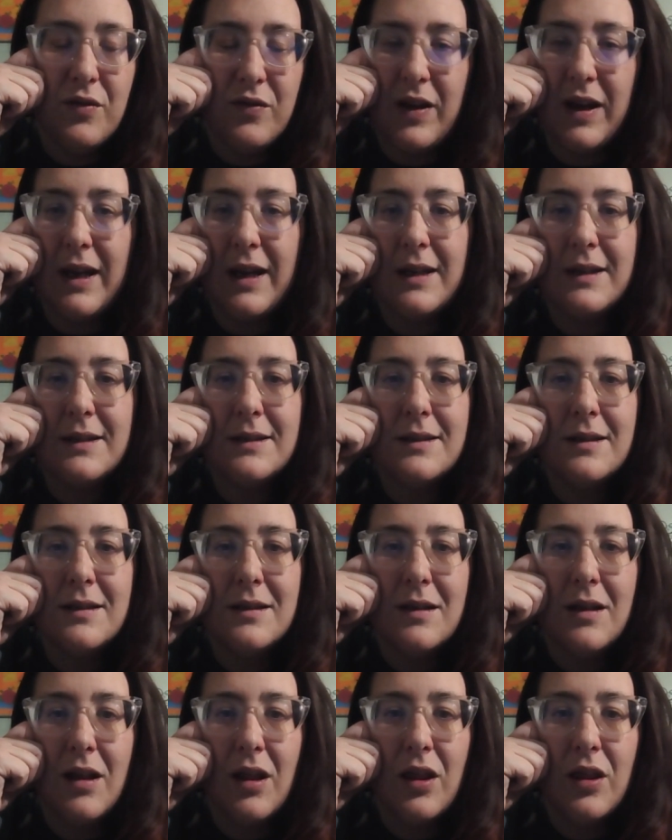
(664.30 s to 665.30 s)
Vane
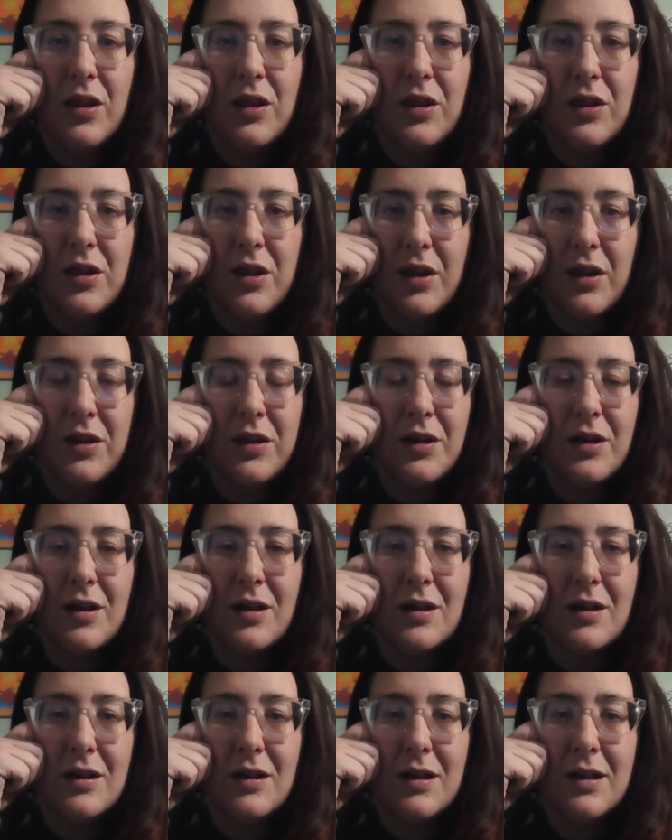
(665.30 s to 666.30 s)
the
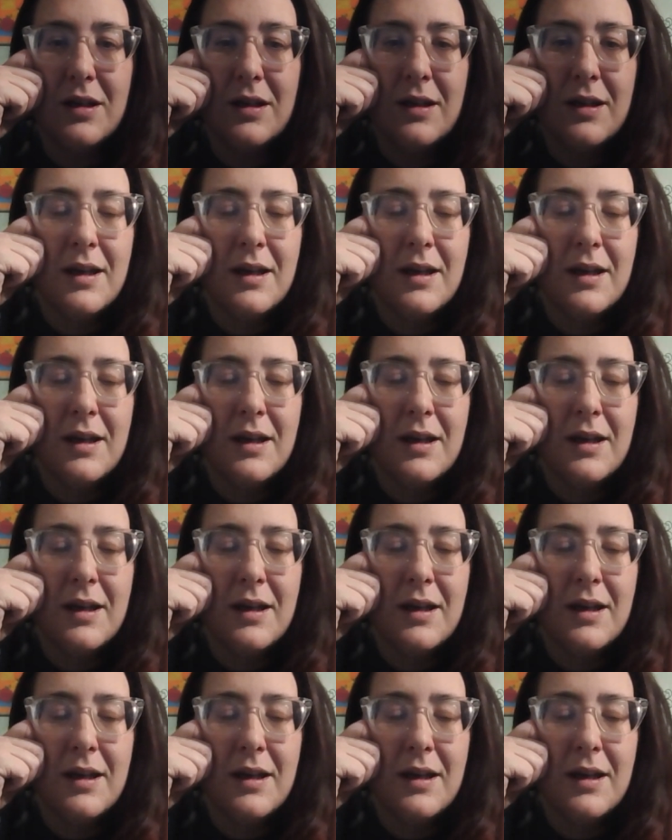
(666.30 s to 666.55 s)
third.